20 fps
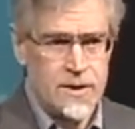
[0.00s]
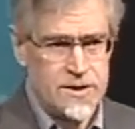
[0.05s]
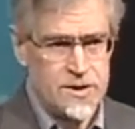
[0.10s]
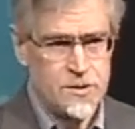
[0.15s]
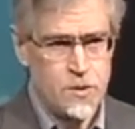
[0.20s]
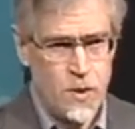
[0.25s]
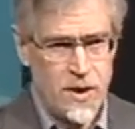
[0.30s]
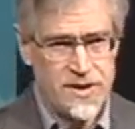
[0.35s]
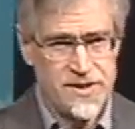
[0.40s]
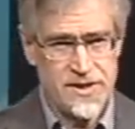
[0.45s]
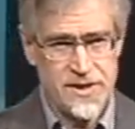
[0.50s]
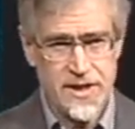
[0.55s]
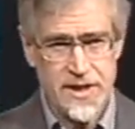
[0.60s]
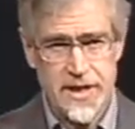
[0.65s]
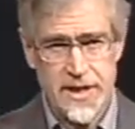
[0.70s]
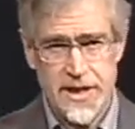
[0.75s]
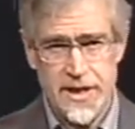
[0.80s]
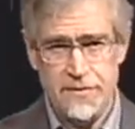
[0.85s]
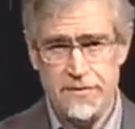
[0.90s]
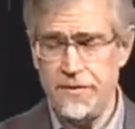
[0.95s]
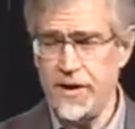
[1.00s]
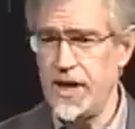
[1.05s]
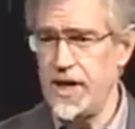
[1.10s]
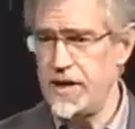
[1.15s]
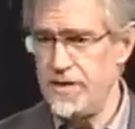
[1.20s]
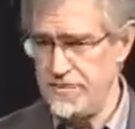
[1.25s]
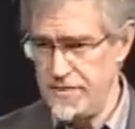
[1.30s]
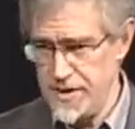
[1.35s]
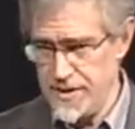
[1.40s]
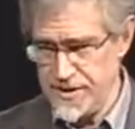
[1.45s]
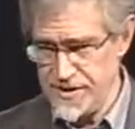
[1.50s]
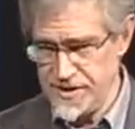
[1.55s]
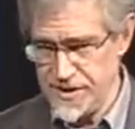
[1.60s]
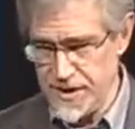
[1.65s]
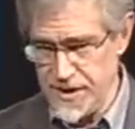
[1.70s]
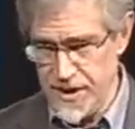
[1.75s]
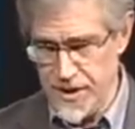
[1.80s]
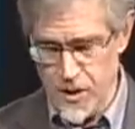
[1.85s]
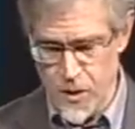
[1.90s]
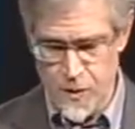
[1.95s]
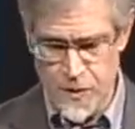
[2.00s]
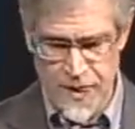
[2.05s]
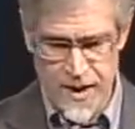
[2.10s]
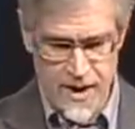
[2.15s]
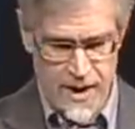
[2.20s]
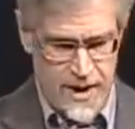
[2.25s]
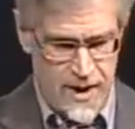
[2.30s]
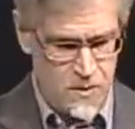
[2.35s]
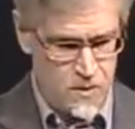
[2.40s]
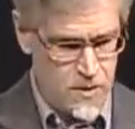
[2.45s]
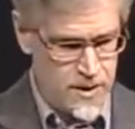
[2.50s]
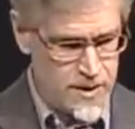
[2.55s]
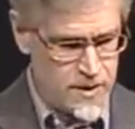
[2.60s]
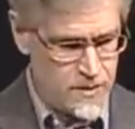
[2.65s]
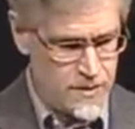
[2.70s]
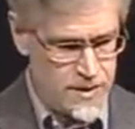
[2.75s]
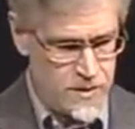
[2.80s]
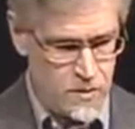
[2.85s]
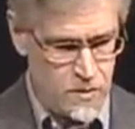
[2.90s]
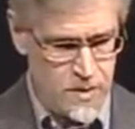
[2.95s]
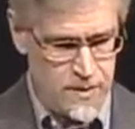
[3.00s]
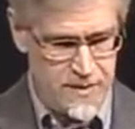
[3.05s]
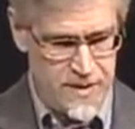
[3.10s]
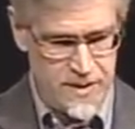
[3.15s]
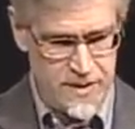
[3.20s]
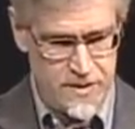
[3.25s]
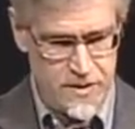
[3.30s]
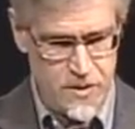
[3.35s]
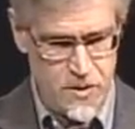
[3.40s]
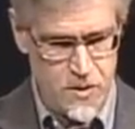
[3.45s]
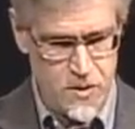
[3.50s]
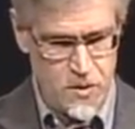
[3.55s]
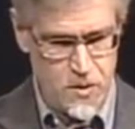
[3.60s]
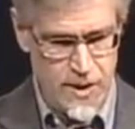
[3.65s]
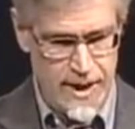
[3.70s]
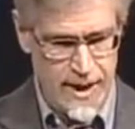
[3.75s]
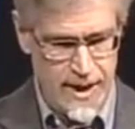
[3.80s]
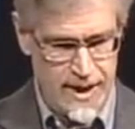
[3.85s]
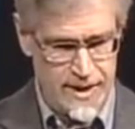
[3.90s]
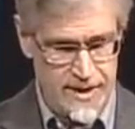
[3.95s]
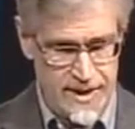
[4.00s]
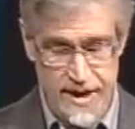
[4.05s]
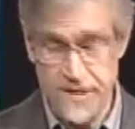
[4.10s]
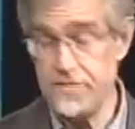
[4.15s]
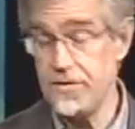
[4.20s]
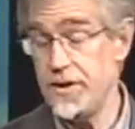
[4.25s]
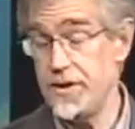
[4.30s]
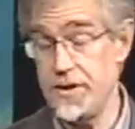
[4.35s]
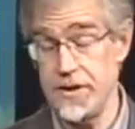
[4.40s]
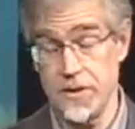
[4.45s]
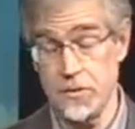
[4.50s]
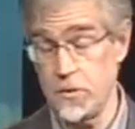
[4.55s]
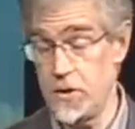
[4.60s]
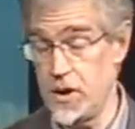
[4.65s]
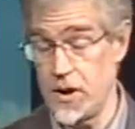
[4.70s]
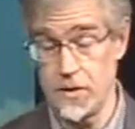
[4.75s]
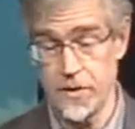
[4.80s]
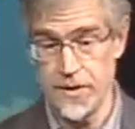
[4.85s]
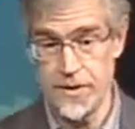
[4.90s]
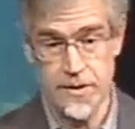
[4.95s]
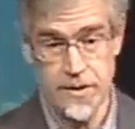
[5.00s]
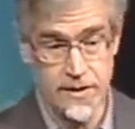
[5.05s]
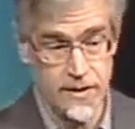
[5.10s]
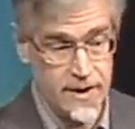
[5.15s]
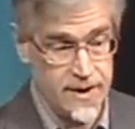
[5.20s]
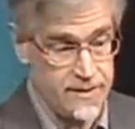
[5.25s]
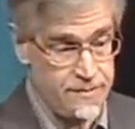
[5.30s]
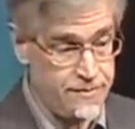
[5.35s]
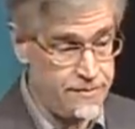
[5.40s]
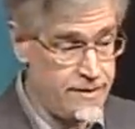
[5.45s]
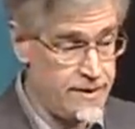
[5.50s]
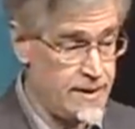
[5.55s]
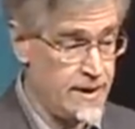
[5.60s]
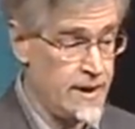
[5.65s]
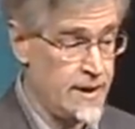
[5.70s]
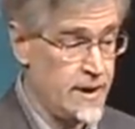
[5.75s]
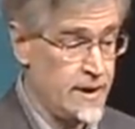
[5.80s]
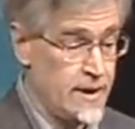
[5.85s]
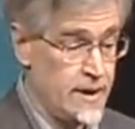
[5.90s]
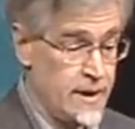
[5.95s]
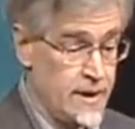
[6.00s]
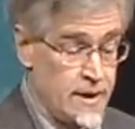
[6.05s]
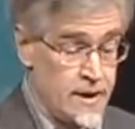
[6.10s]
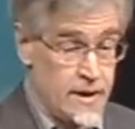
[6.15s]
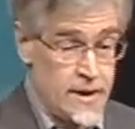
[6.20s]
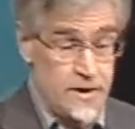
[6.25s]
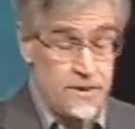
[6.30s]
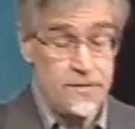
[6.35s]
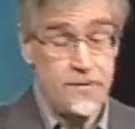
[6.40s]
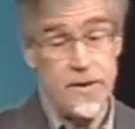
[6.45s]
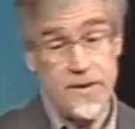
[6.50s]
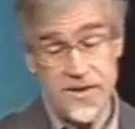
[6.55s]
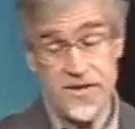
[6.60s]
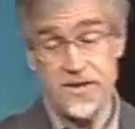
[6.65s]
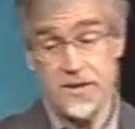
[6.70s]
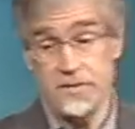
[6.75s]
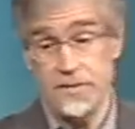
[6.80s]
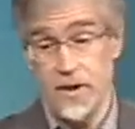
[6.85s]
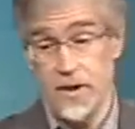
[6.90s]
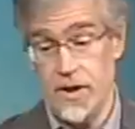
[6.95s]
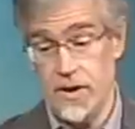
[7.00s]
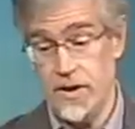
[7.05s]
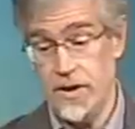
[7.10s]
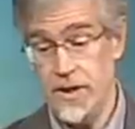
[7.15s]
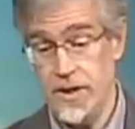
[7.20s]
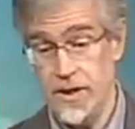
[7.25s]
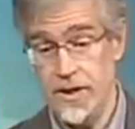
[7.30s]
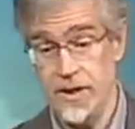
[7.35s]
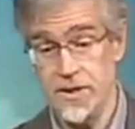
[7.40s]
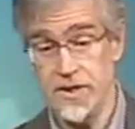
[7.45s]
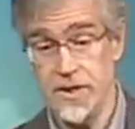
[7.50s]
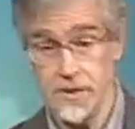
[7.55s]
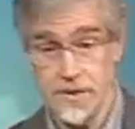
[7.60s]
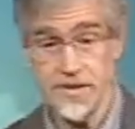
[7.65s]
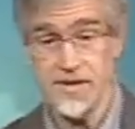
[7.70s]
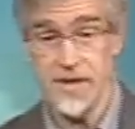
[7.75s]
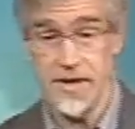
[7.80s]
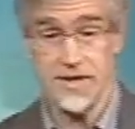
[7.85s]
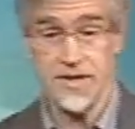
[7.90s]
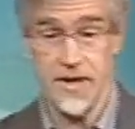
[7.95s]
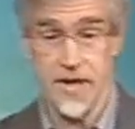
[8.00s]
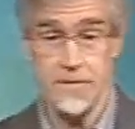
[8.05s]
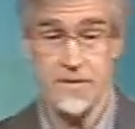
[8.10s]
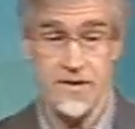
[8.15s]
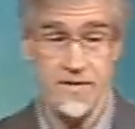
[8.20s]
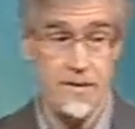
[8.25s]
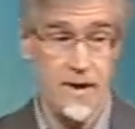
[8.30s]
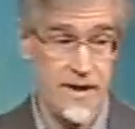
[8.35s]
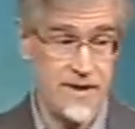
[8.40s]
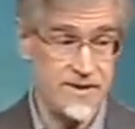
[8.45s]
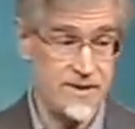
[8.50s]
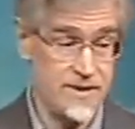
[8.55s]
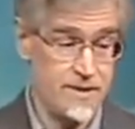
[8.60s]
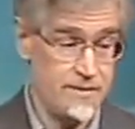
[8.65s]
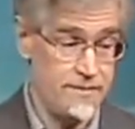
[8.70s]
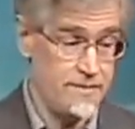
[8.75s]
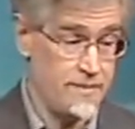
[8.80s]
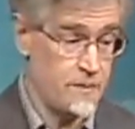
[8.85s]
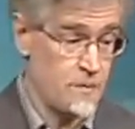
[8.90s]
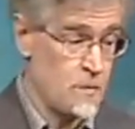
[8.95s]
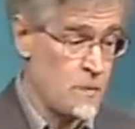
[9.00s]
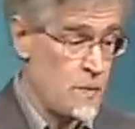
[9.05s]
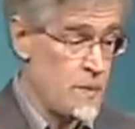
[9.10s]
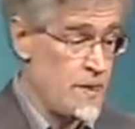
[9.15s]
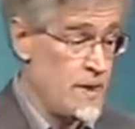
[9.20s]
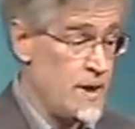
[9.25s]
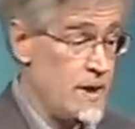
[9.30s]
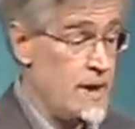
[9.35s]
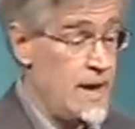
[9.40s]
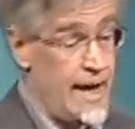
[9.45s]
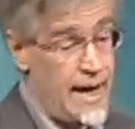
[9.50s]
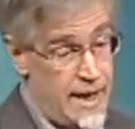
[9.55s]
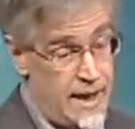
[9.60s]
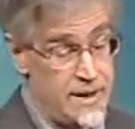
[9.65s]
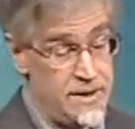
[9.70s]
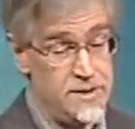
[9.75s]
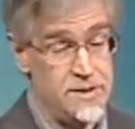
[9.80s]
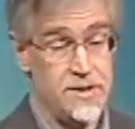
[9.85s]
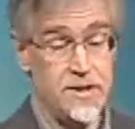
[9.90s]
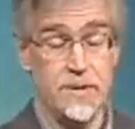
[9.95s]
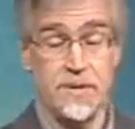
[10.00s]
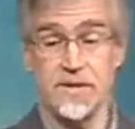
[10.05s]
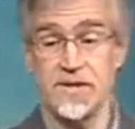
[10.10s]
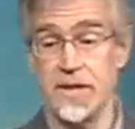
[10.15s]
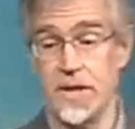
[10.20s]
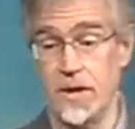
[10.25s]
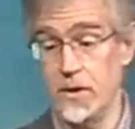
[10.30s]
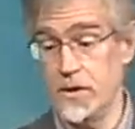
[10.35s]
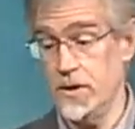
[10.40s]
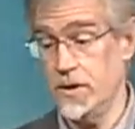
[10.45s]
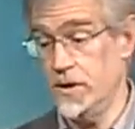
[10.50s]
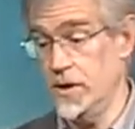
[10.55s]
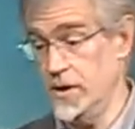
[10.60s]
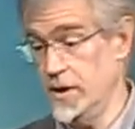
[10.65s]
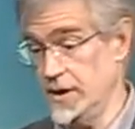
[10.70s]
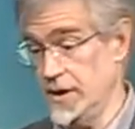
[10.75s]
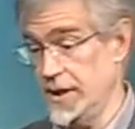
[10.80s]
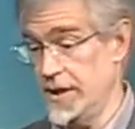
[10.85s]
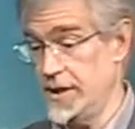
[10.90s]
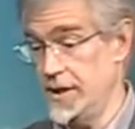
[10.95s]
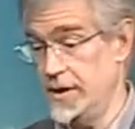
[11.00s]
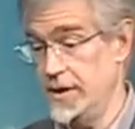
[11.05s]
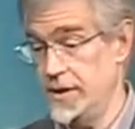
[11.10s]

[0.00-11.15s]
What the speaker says: 25 years ago, I worked with a woman who had everything wrong with her life. First of all, she was HIV positive, and she was an alcoholic,